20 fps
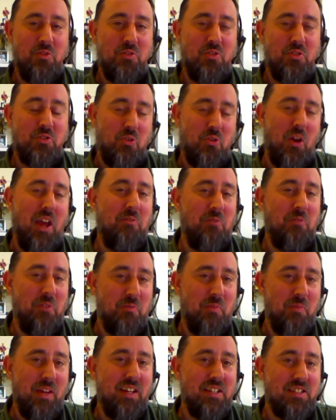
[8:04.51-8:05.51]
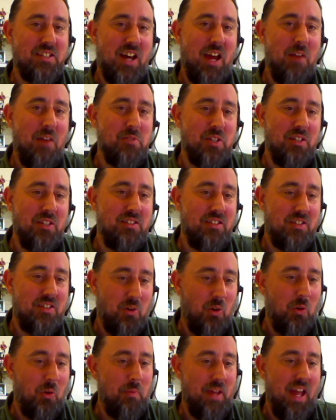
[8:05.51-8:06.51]
straight with me at times and
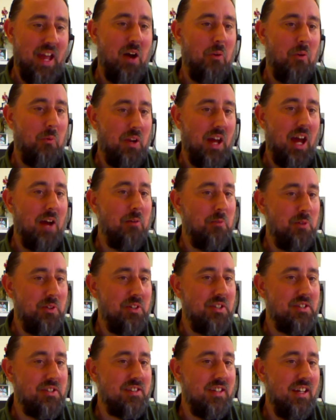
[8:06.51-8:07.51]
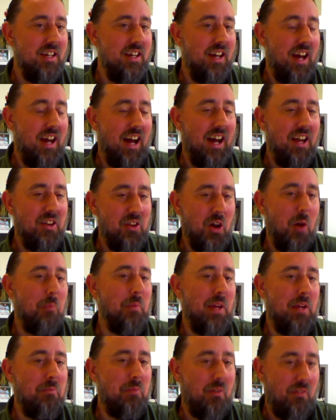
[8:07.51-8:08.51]
call me out when I was not
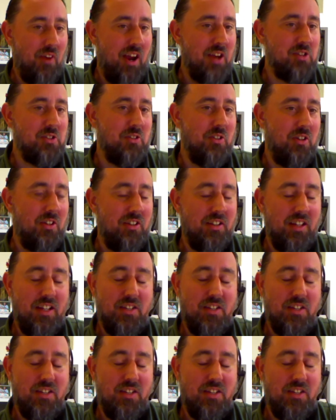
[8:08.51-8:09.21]
being professional.